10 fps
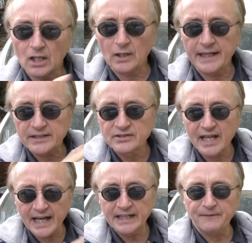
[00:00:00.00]
It only has
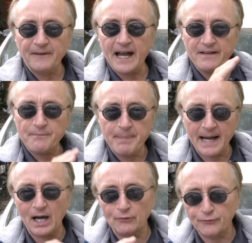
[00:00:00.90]
95
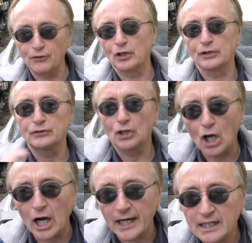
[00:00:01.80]
pound-foot of
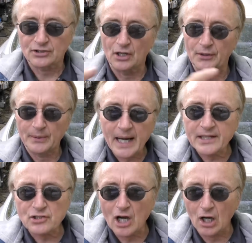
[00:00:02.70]
torque. So the
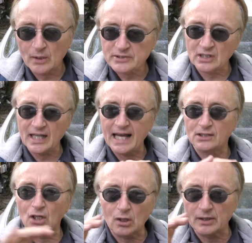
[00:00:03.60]
ratio is a
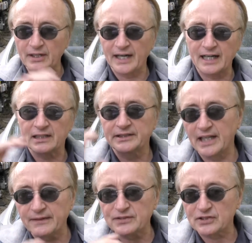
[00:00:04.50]
lot lower than Harley
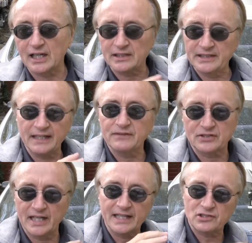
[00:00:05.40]
Davidson. Harley
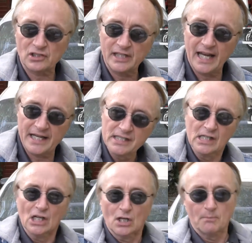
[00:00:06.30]
Davidson actually had
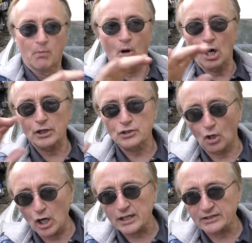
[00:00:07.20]
more
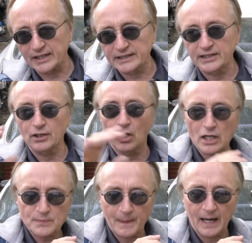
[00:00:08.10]
torque than it did
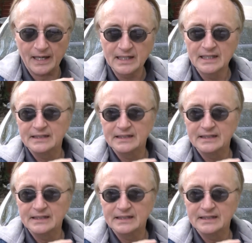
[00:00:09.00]
horsepower.